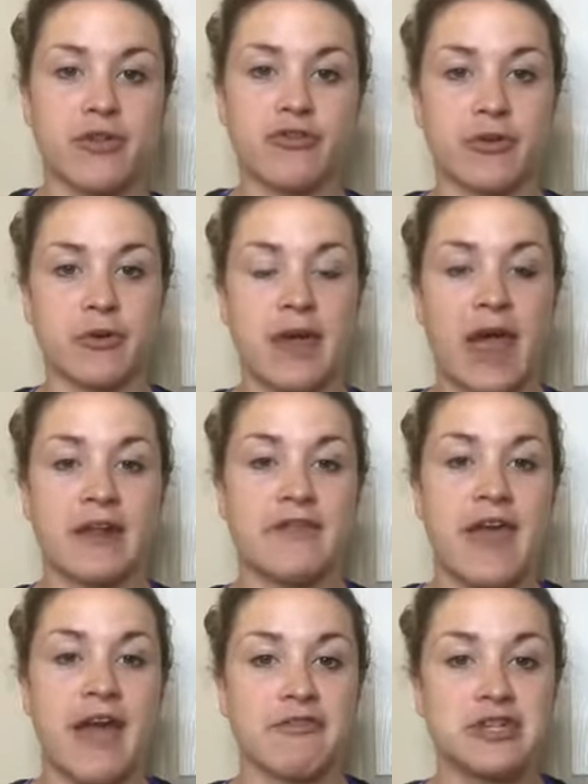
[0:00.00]
Those are kind of
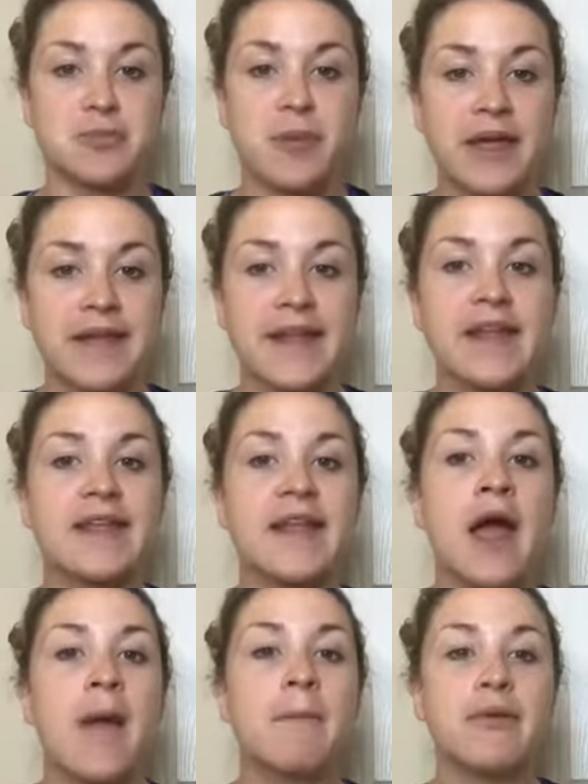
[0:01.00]
the average places,
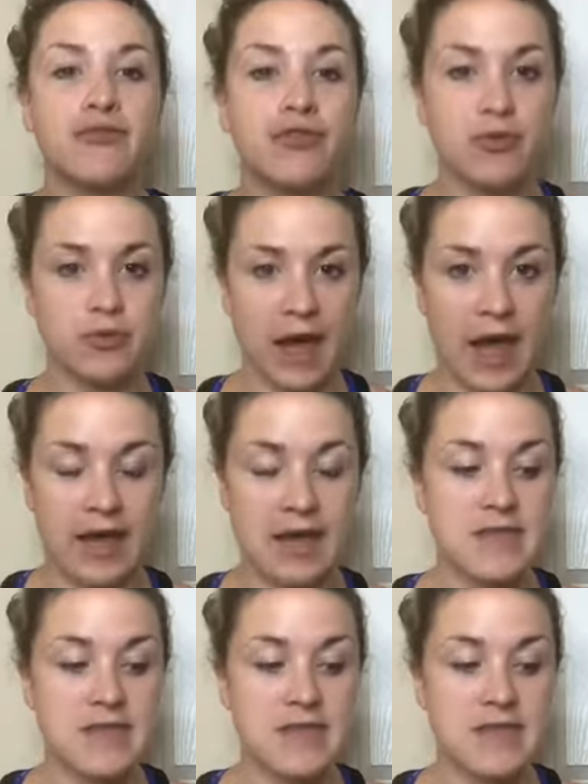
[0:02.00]
but do that.